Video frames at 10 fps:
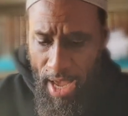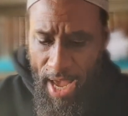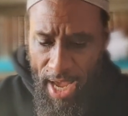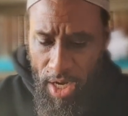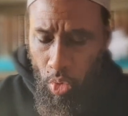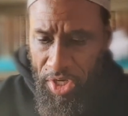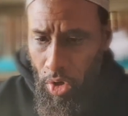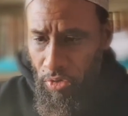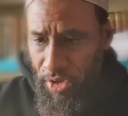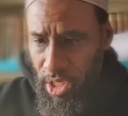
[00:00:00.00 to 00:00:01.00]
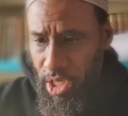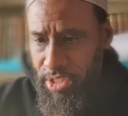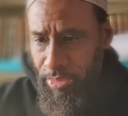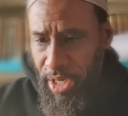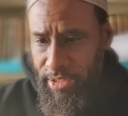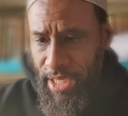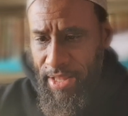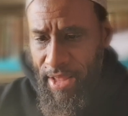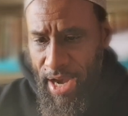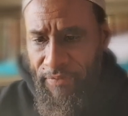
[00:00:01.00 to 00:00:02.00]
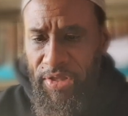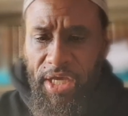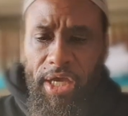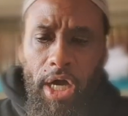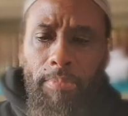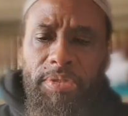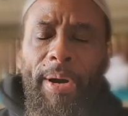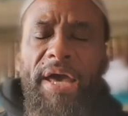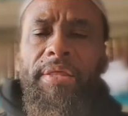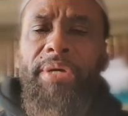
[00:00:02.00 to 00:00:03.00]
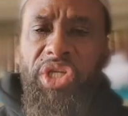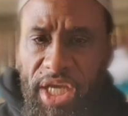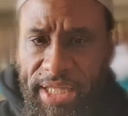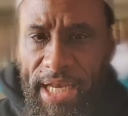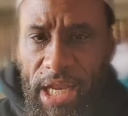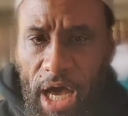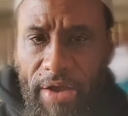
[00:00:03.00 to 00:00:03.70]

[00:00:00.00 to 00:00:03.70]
And we know that Allah subhanahu wa ta'ala, that everything comes by the mashiatillah.